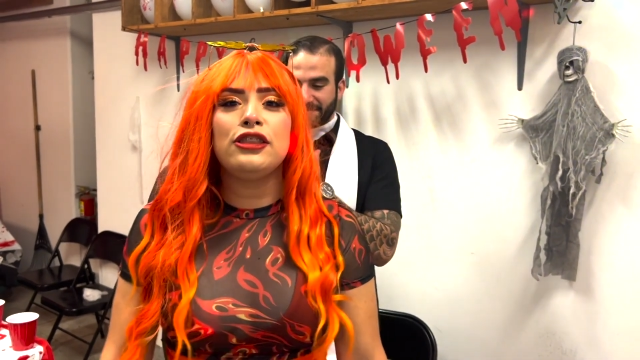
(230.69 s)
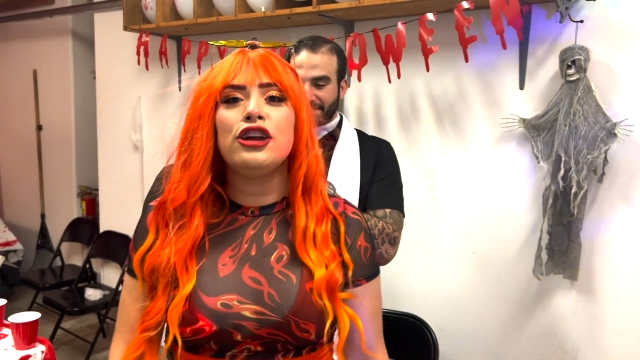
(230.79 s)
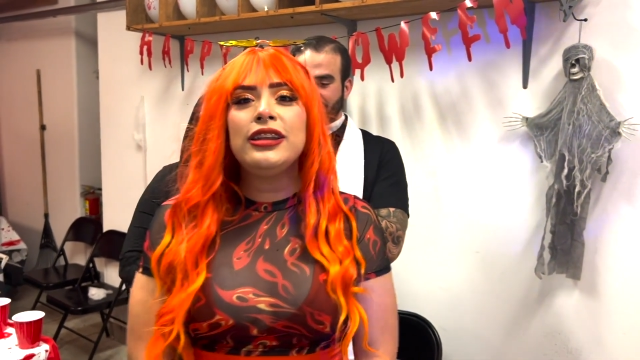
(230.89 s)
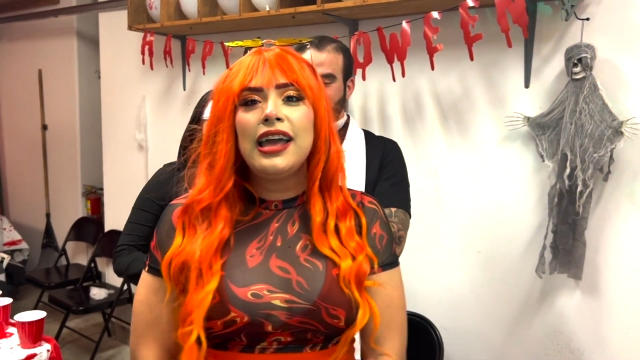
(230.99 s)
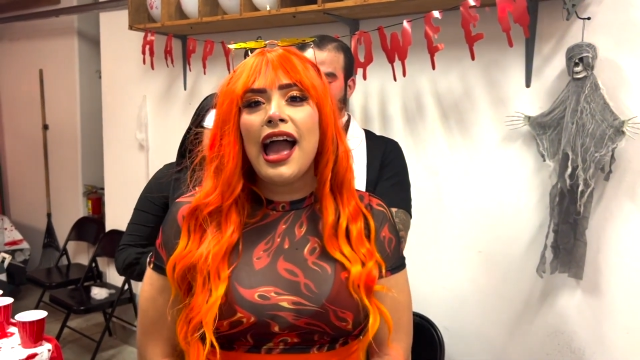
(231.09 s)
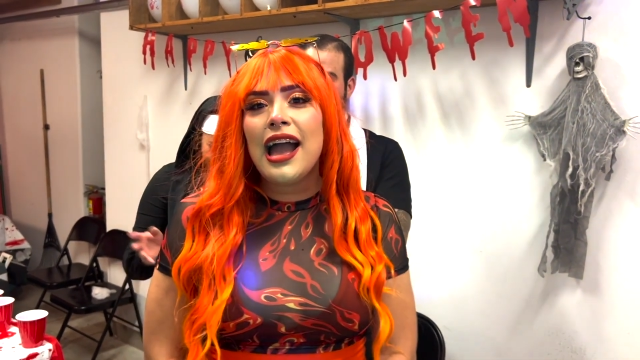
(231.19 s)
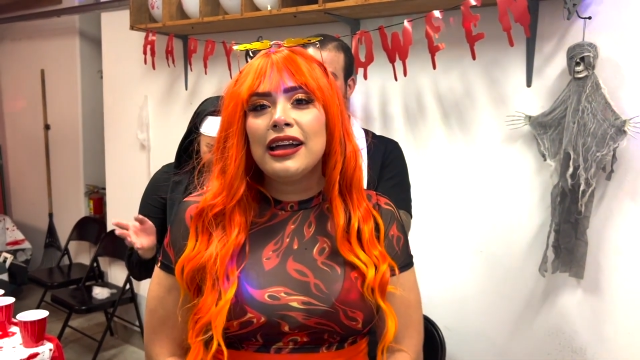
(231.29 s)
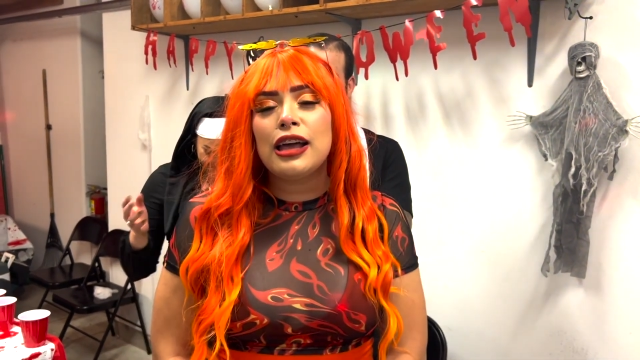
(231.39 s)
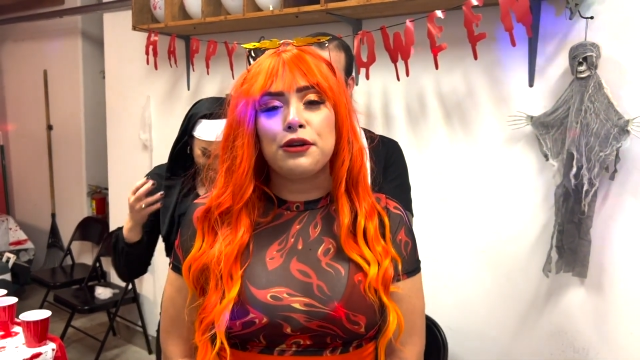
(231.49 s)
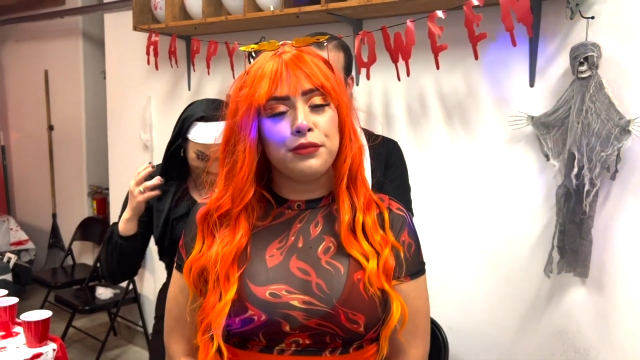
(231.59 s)
They're gonna act
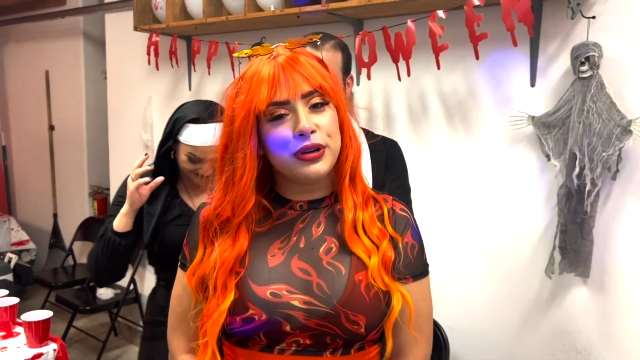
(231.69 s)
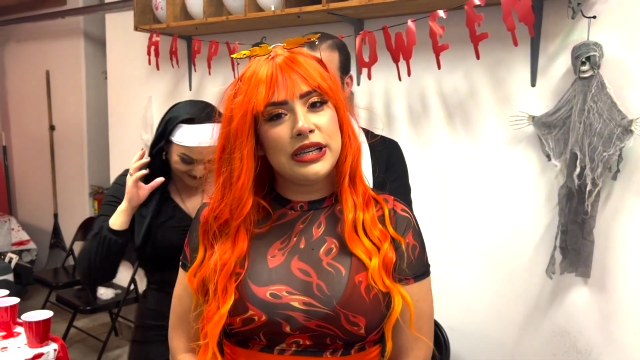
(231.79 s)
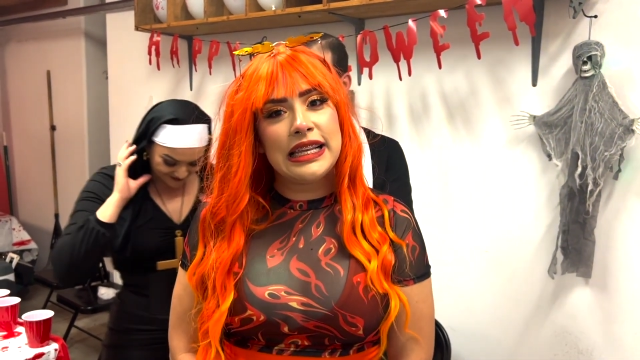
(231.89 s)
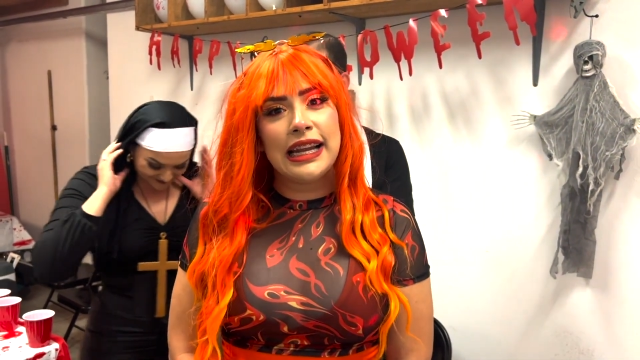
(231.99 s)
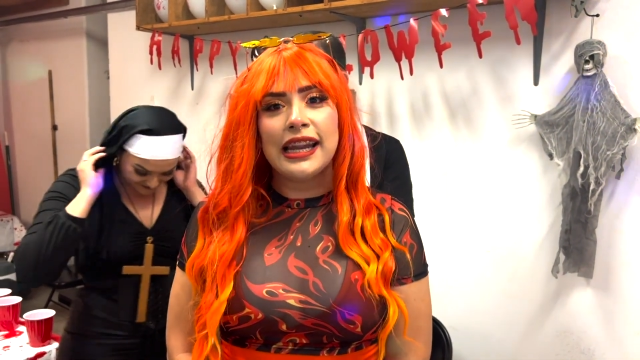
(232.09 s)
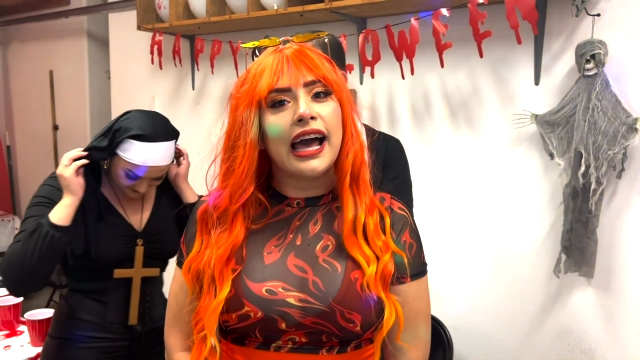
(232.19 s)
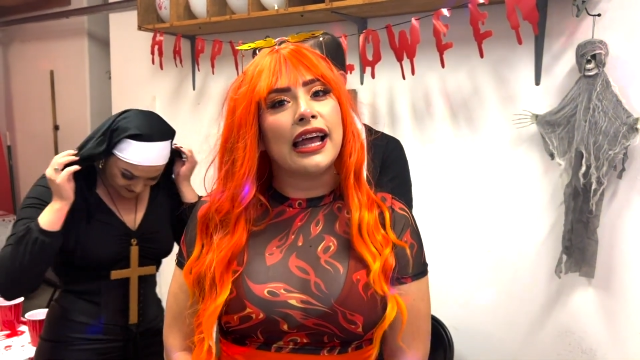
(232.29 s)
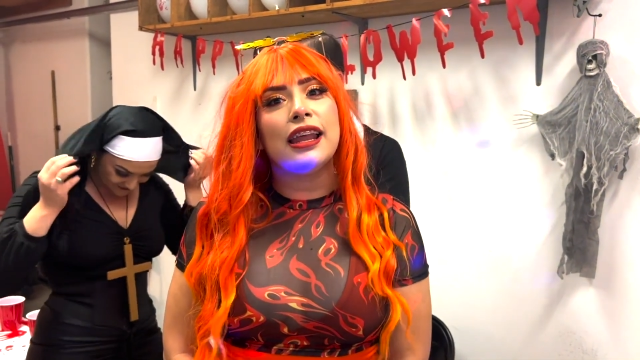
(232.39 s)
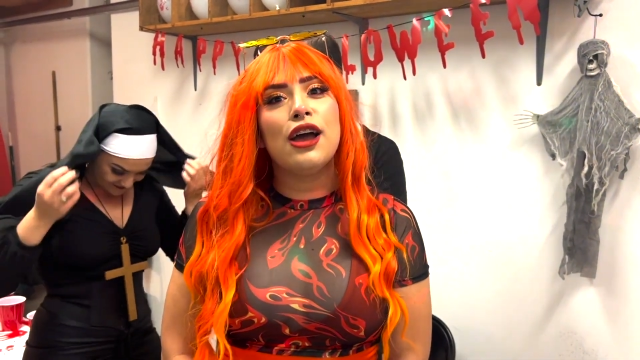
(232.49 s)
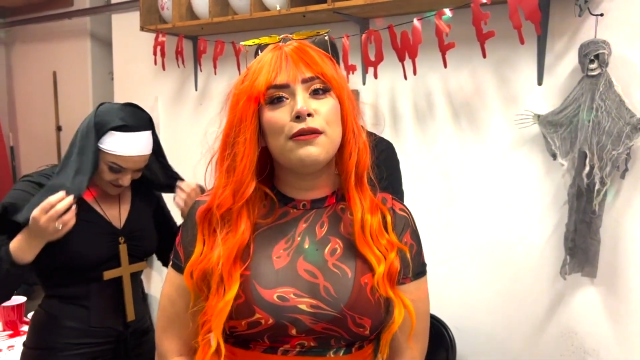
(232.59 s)
like a priest and a nun.
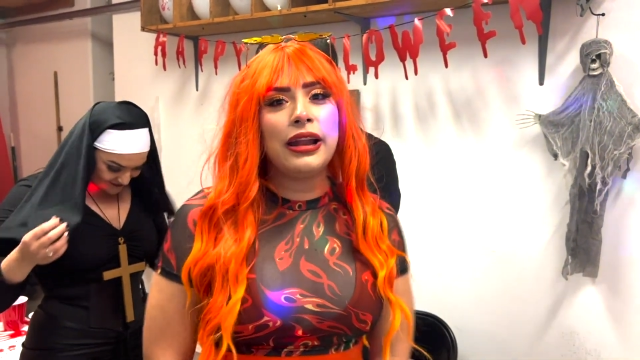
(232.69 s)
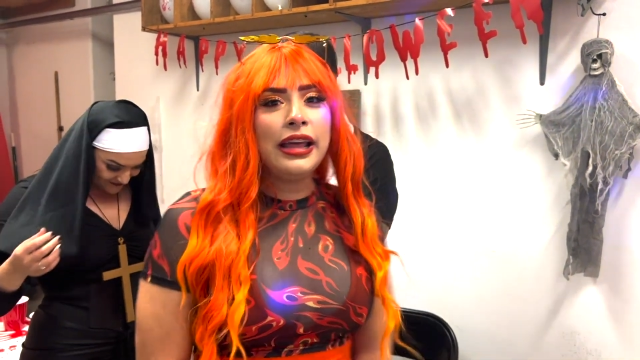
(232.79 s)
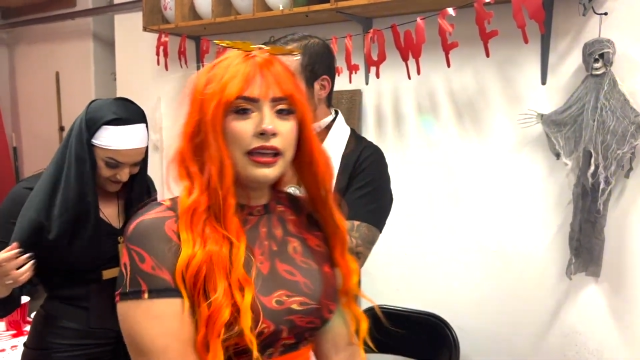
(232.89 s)
Ready?